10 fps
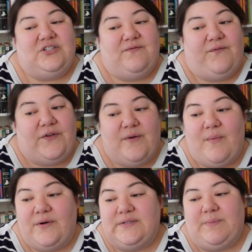for the
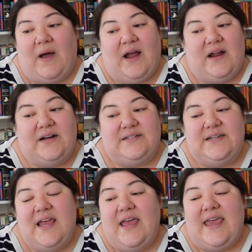most
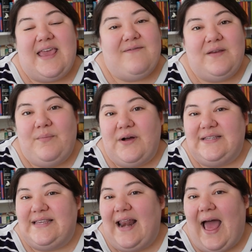part, even
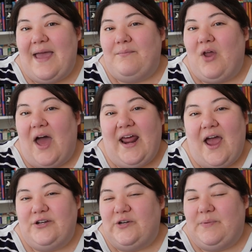books that I'm not
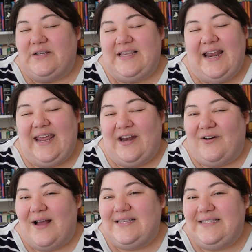100%
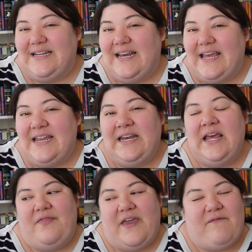interested in,
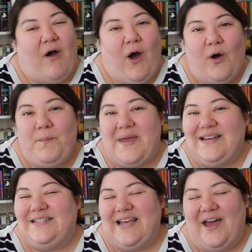they've all
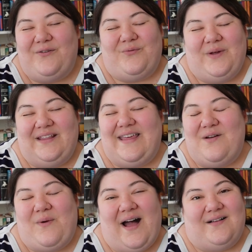been done really
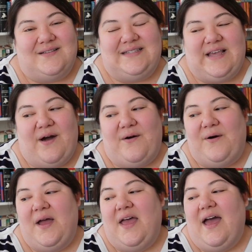well.
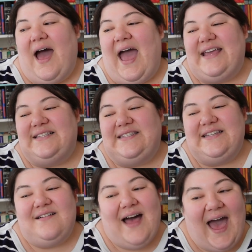So I
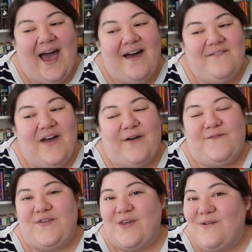still have a
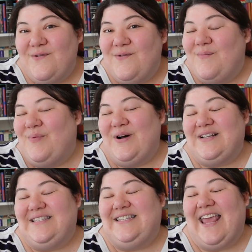few
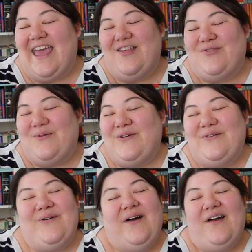books to get
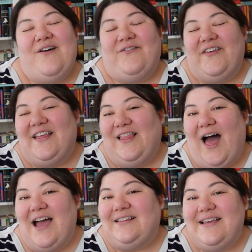through for the
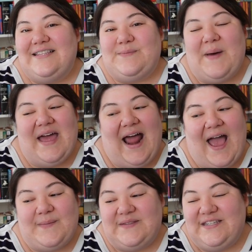long list, but
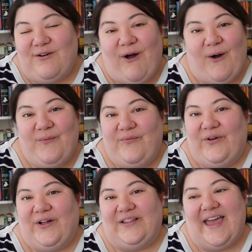I'm still
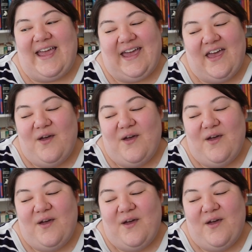hopeful. Like,